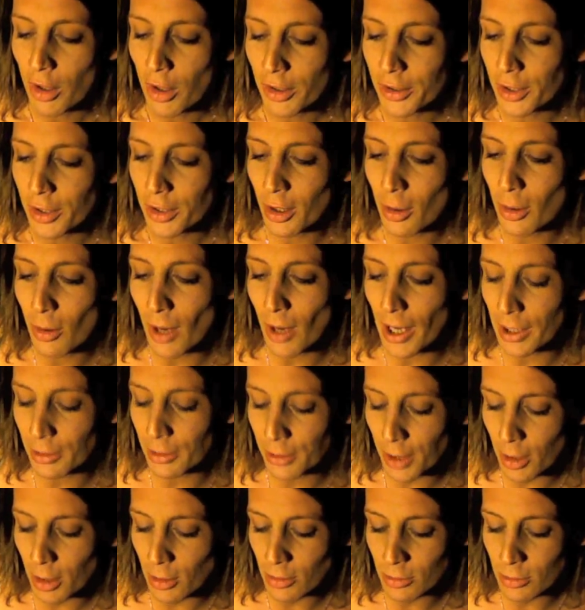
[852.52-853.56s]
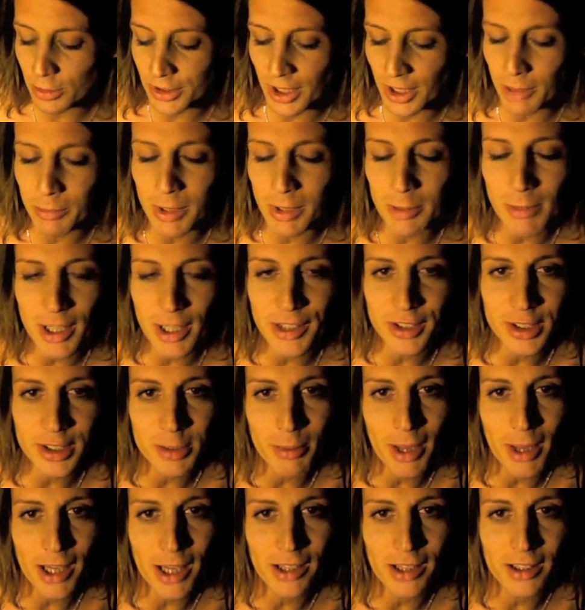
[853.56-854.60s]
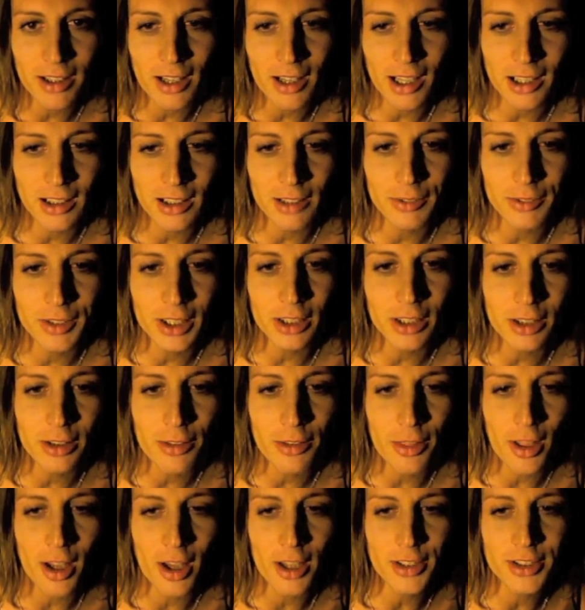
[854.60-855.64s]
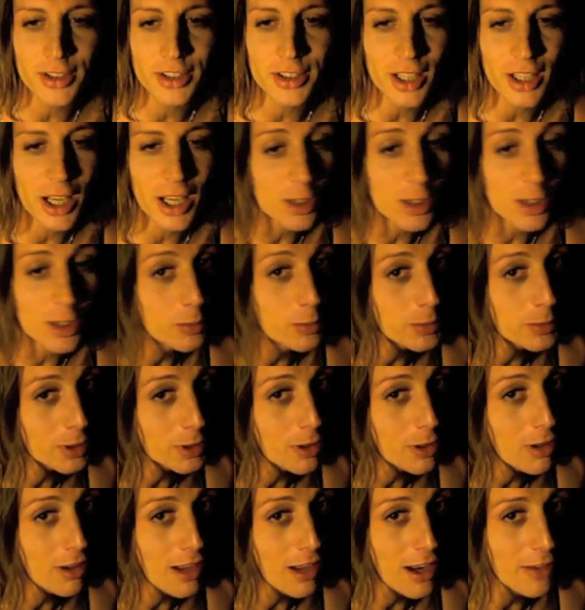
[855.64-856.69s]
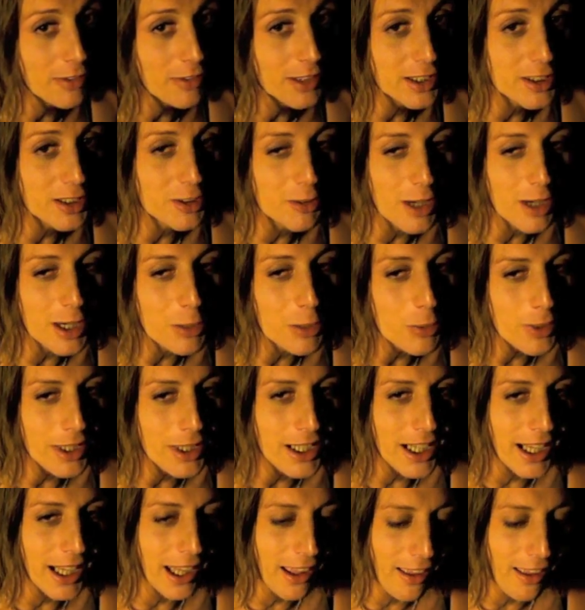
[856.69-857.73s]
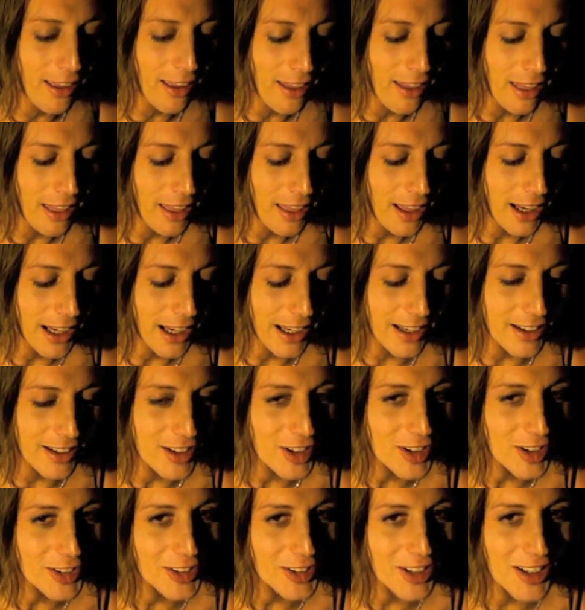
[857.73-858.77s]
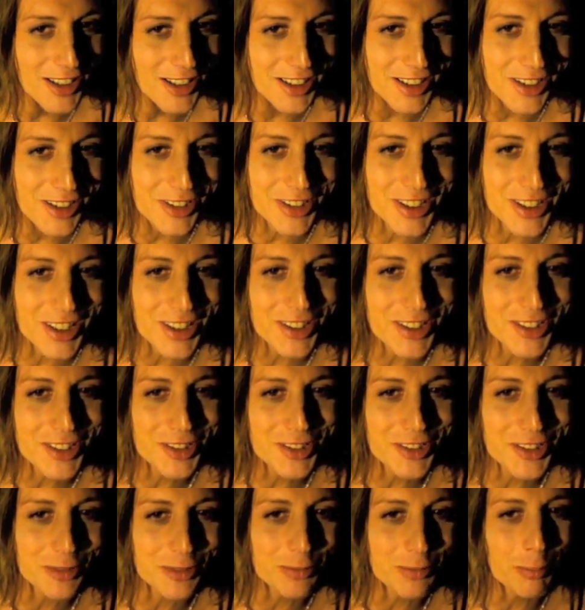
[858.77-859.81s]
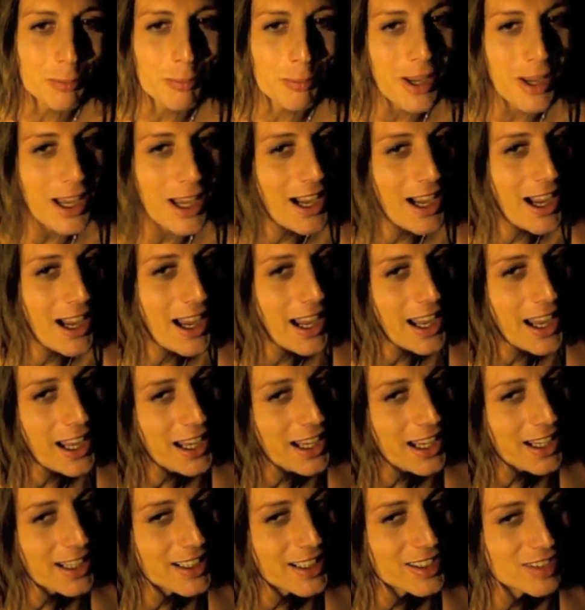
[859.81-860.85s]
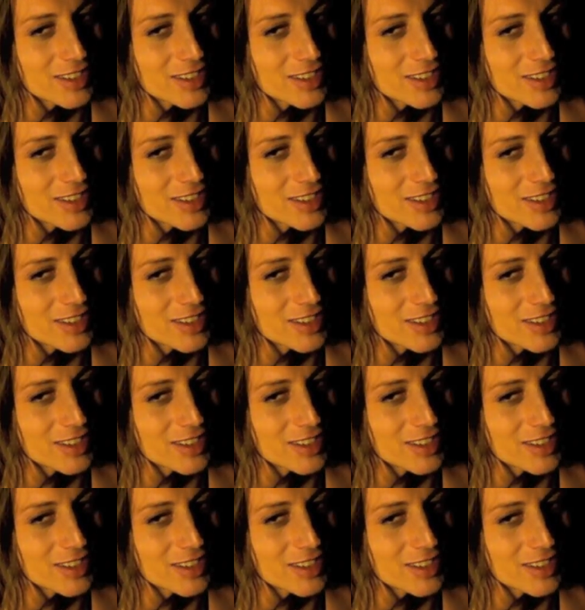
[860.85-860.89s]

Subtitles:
So, I don't know, send me a message about it. I'd love to hear your thoughts. I hope you're all having a great week, and I'll talk to you soon. Bye.